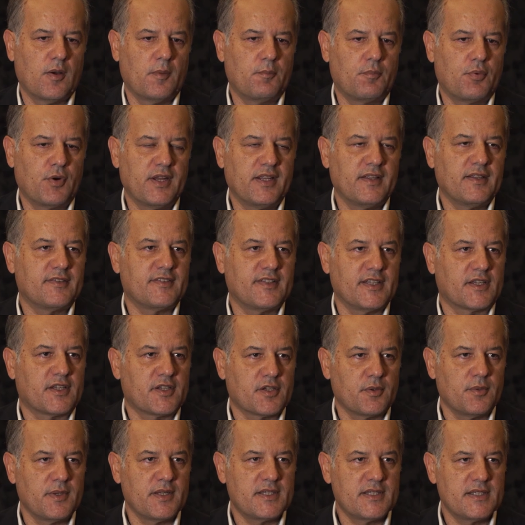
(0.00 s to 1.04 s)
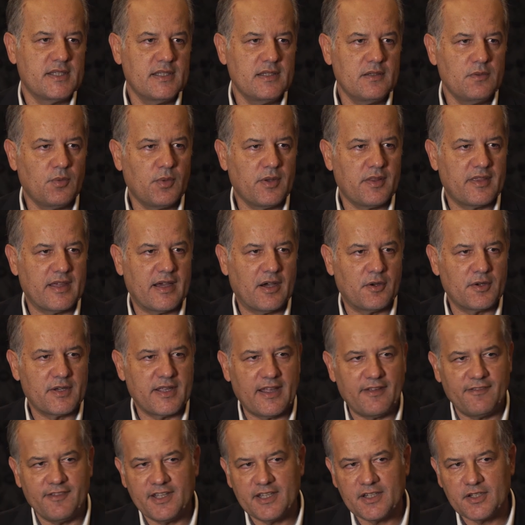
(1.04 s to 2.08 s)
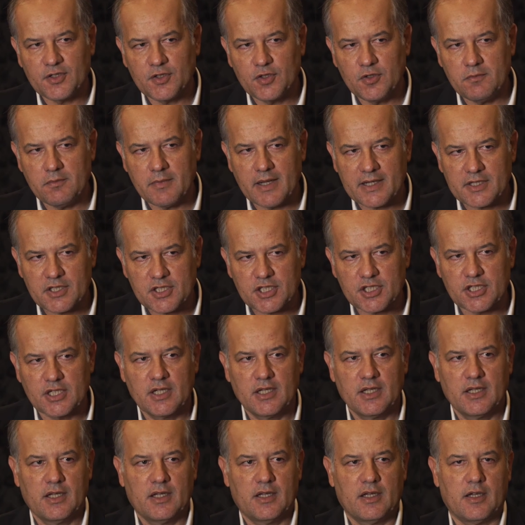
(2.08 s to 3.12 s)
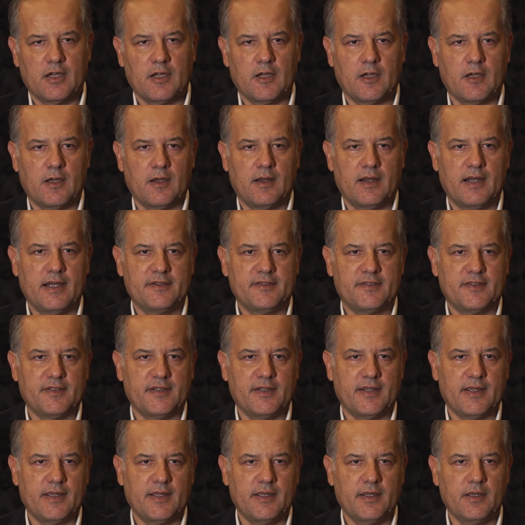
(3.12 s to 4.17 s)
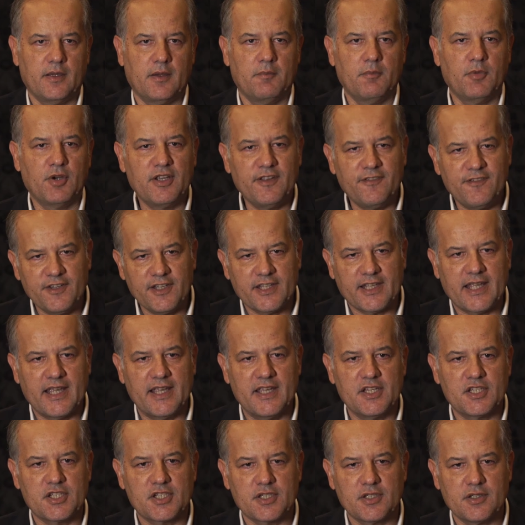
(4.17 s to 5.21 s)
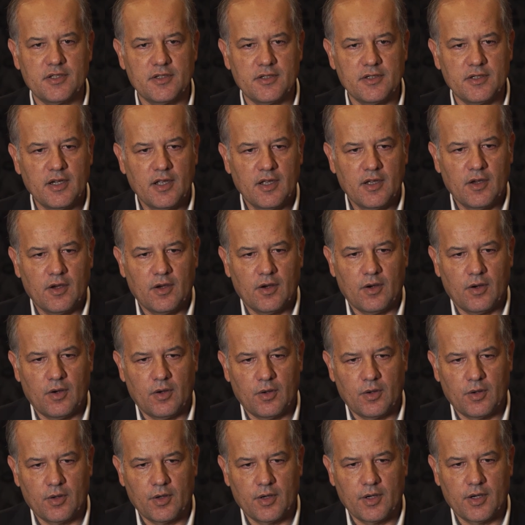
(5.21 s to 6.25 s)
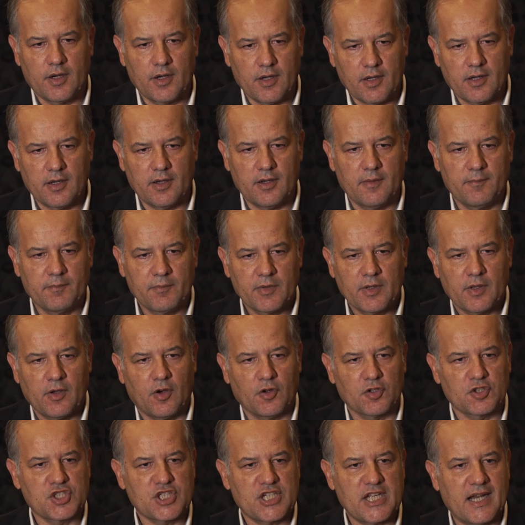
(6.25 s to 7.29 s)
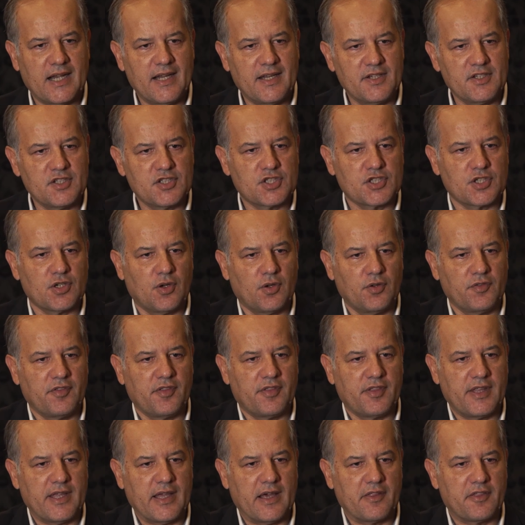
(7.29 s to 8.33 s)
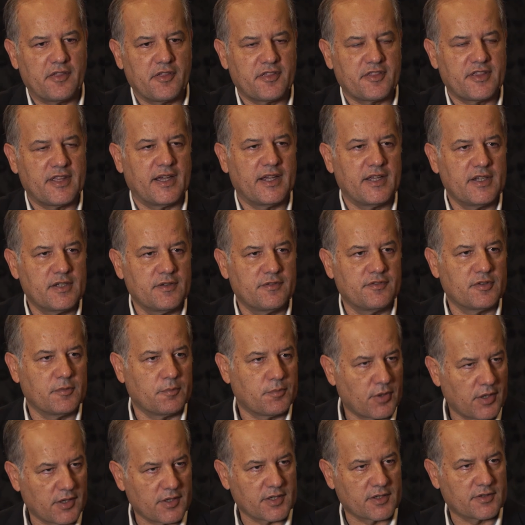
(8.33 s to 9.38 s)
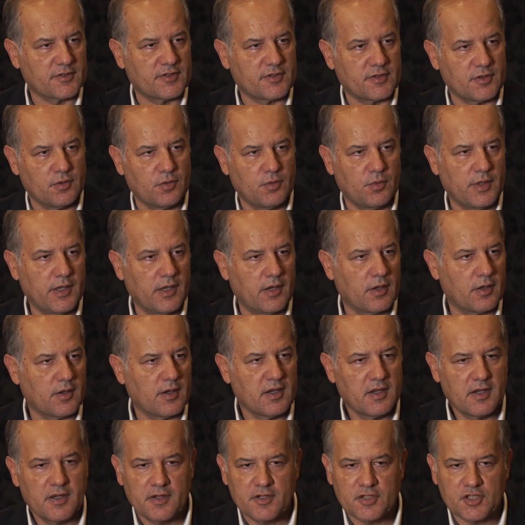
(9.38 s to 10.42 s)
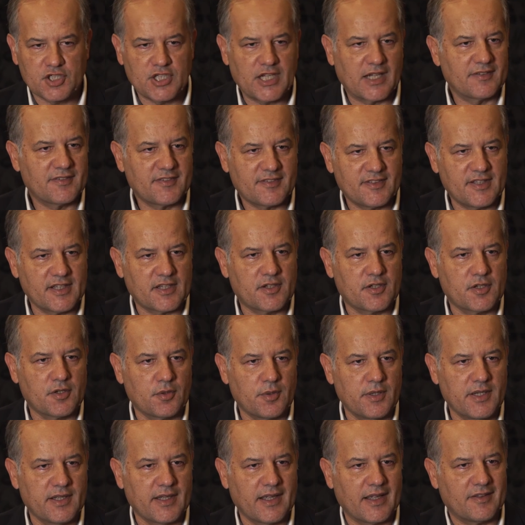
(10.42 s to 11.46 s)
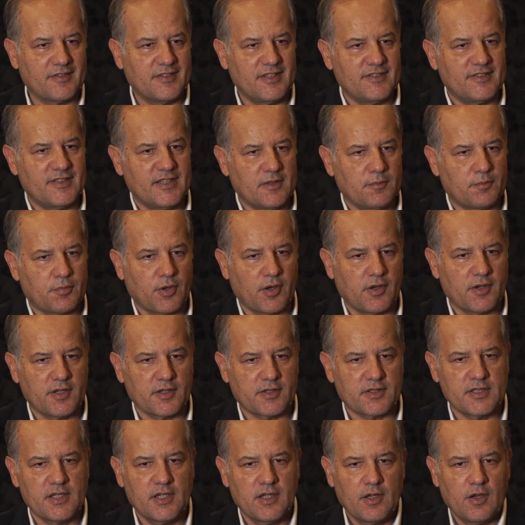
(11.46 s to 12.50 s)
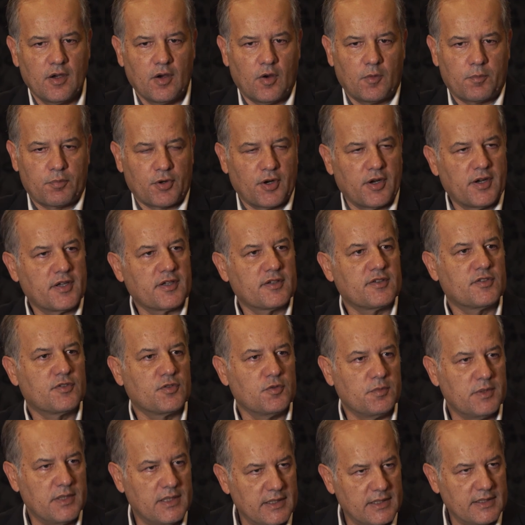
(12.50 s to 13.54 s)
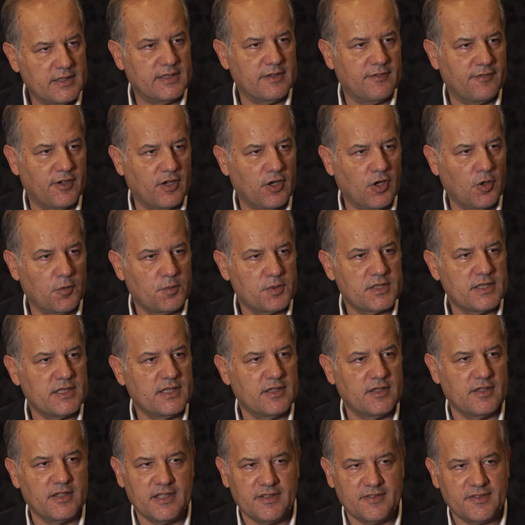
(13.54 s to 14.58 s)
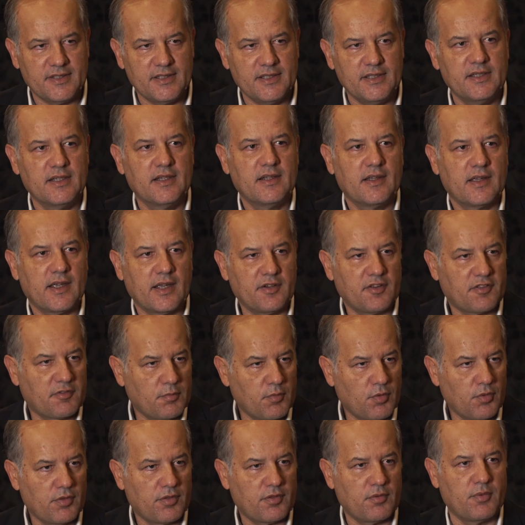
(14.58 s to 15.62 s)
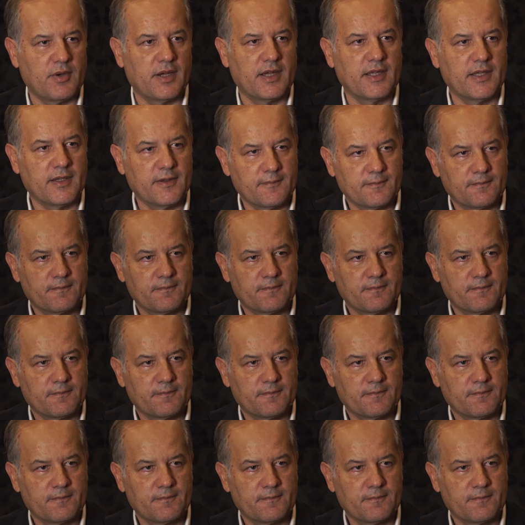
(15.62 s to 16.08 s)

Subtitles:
bring security without having too much, let's say, modification or challenge on the other side of the product. So we are just securing existing product or products to be developed in an easy and smooth way.